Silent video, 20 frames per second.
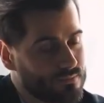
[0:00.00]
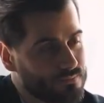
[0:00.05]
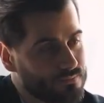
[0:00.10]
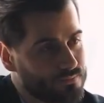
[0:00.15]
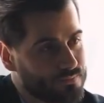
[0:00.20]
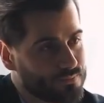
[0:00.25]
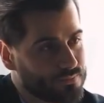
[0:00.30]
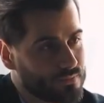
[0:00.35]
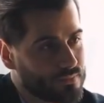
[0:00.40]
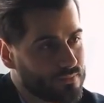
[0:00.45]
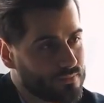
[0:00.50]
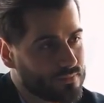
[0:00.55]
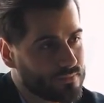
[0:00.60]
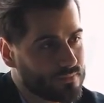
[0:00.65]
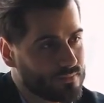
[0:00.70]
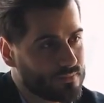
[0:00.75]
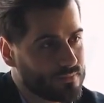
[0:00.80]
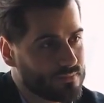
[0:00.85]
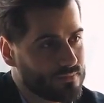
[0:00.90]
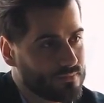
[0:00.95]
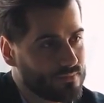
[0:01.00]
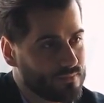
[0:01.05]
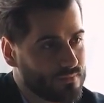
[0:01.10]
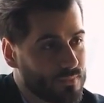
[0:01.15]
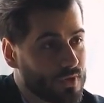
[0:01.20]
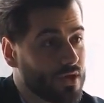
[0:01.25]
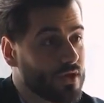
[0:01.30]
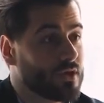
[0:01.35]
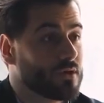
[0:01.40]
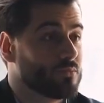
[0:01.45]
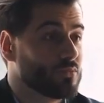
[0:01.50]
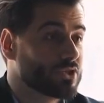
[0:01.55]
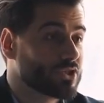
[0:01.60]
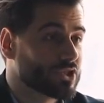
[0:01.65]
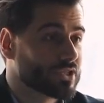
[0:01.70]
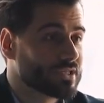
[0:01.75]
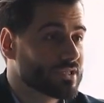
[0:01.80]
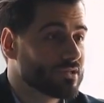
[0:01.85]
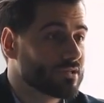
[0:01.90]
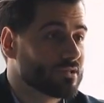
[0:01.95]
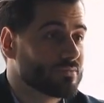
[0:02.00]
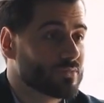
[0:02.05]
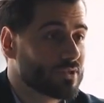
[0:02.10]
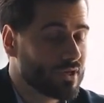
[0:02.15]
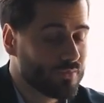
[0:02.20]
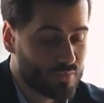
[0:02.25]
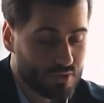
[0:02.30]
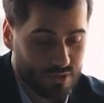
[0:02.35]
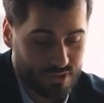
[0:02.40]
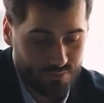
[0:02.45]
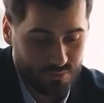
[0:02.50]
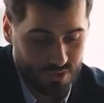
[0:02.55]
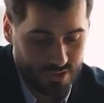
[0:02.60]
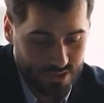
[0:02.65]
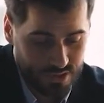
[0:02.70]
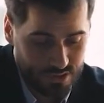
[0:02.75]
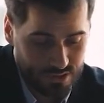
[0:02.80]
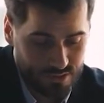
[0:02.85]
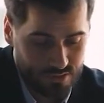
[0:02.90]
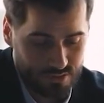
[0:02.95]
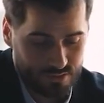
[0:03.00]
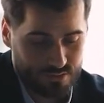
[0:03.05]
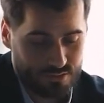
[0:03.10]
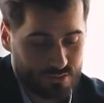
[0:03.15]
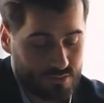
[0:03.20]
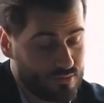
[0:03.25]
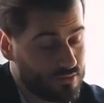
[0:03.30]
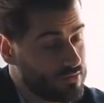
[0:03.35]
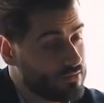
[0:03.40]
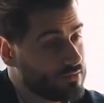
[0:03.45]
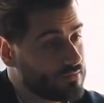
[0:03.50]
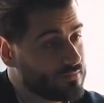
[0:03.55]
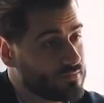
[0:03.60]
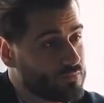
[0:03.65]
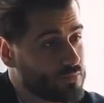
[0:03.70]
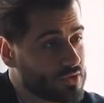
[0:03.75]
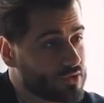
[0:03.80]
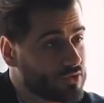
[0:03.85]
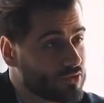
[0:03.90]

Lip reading: investors out there. We're going to teach you towards the end how to find those investors.